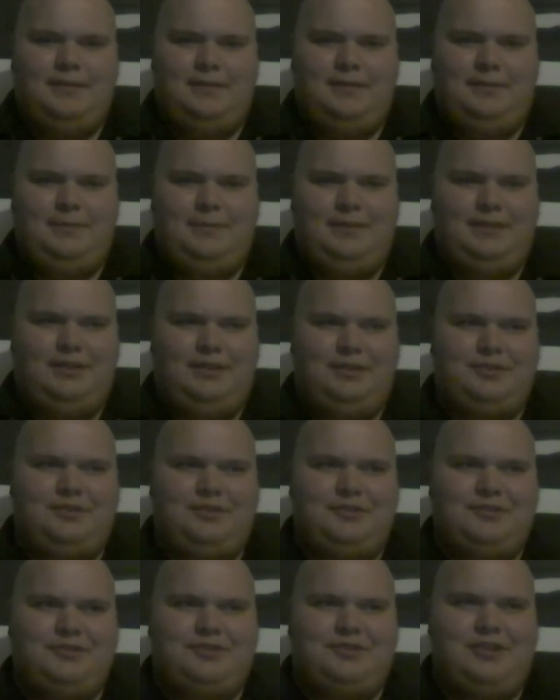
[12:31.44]
You
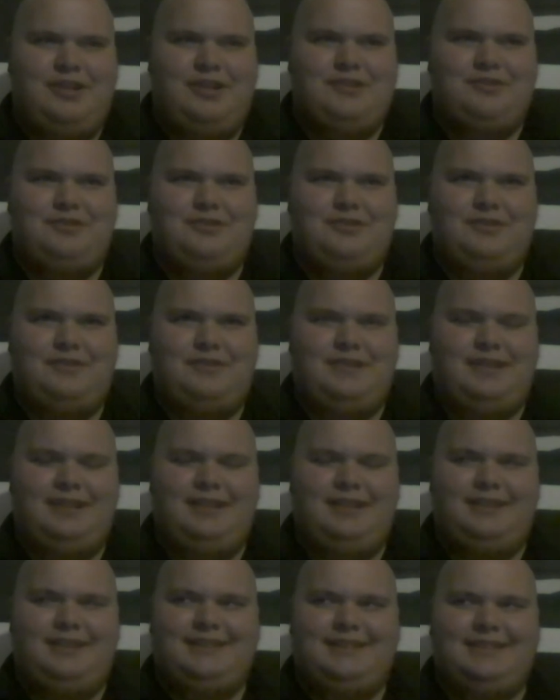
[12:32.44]
treasure the
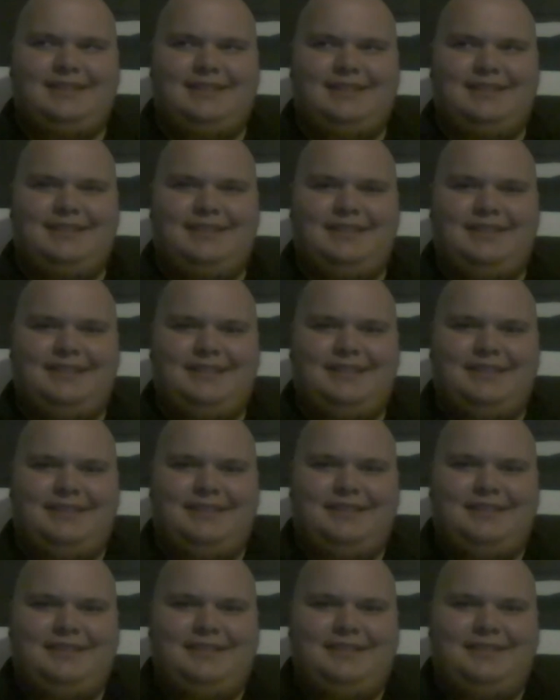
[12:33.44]
things
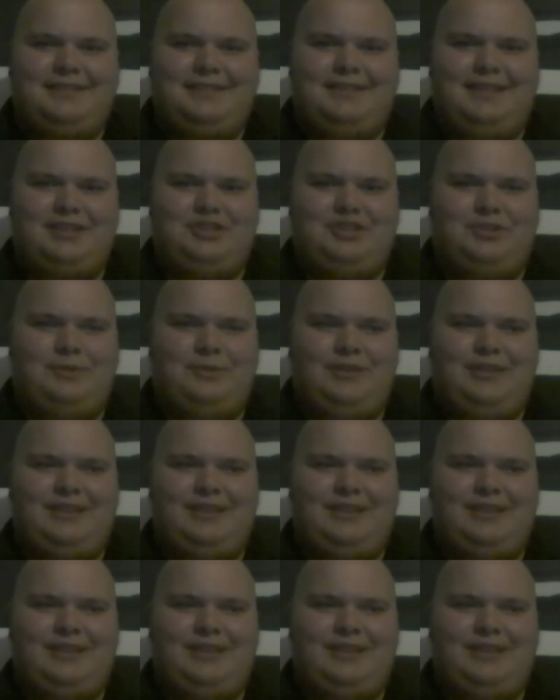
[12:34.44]
that you really